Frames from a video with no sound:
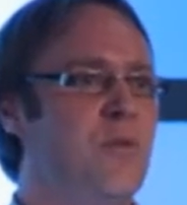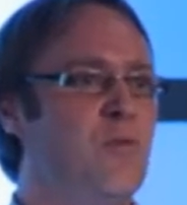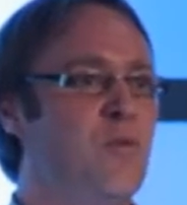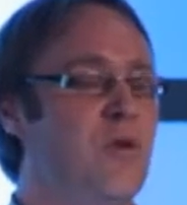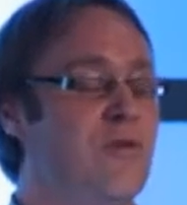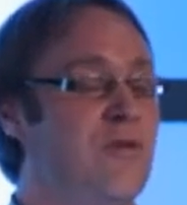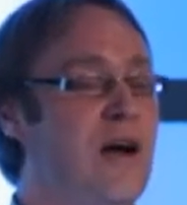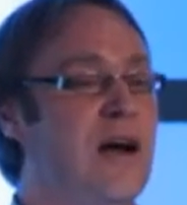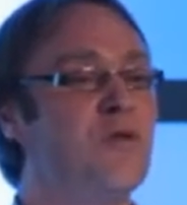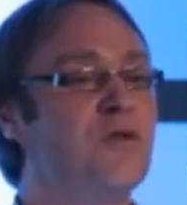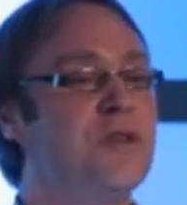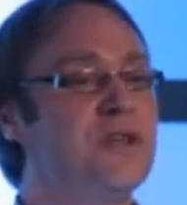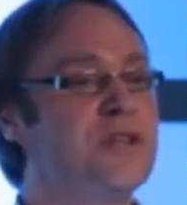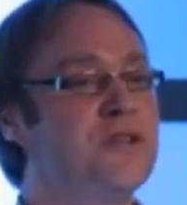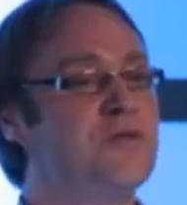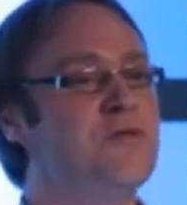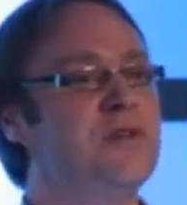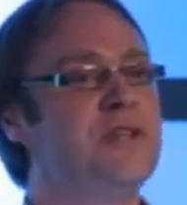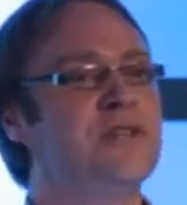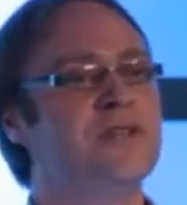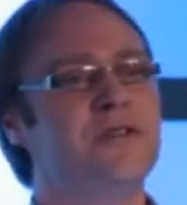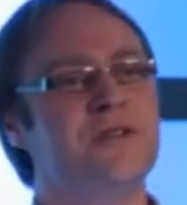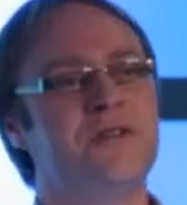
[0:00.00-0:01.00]
without this
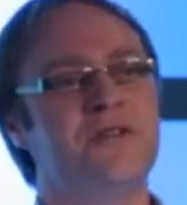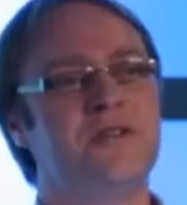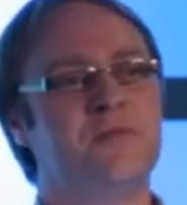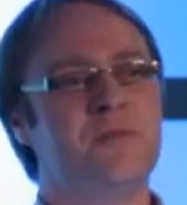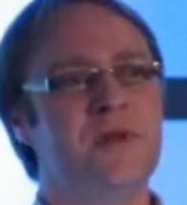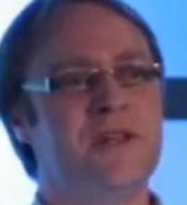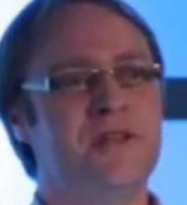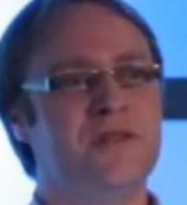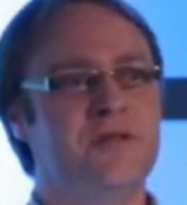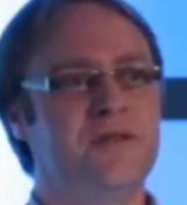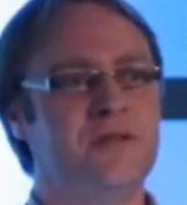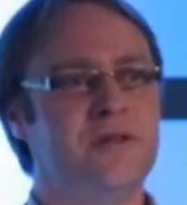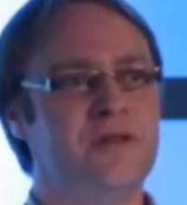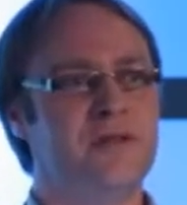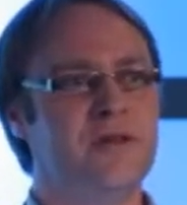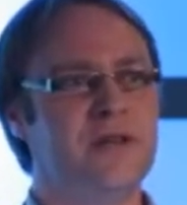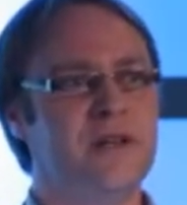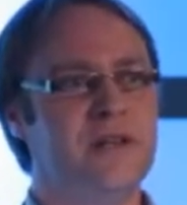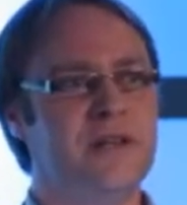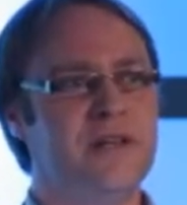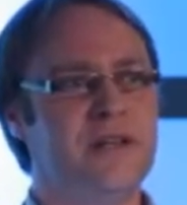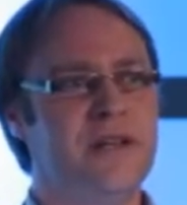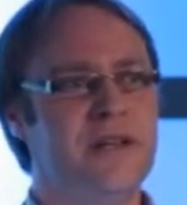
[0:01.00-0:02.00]
research being done
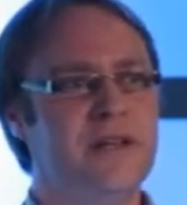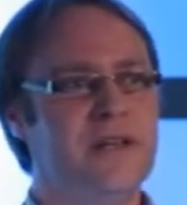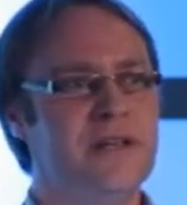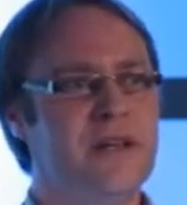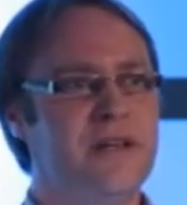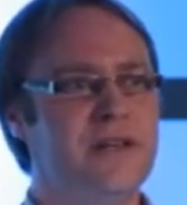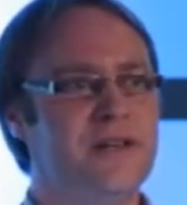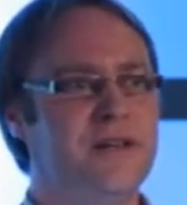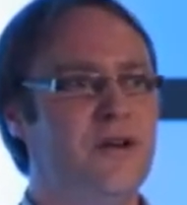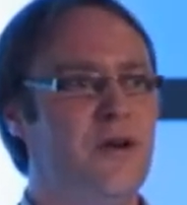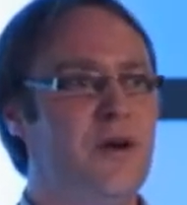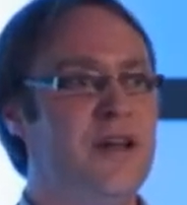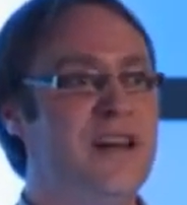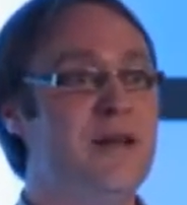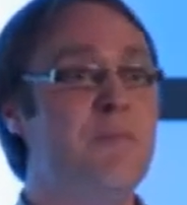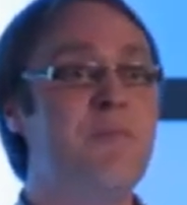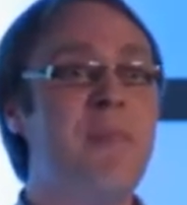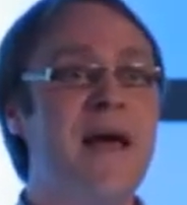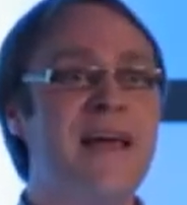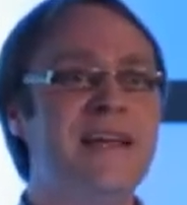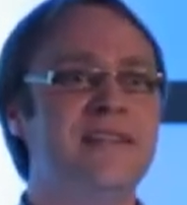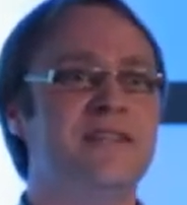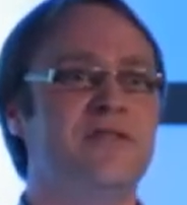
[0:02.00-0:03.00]
in a
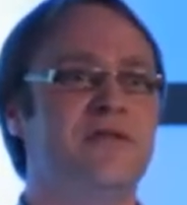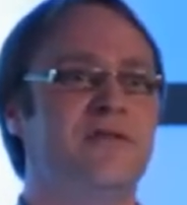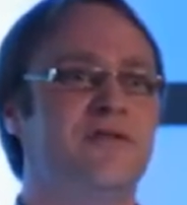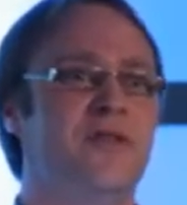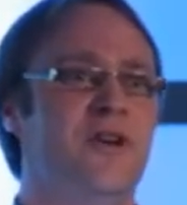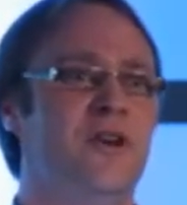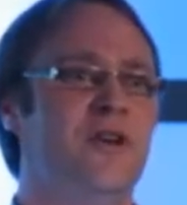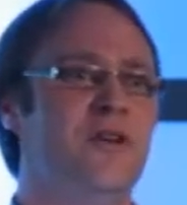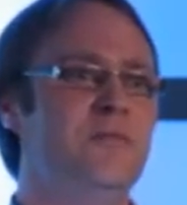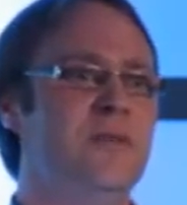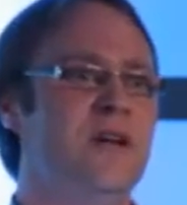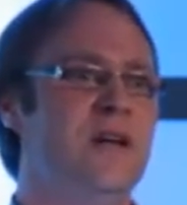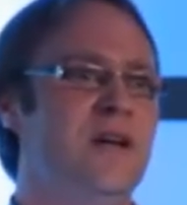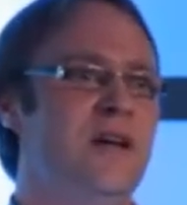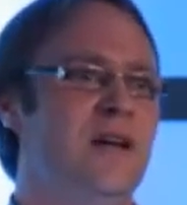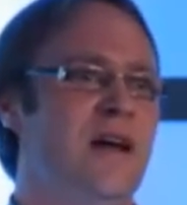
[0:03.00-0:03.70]
beta form,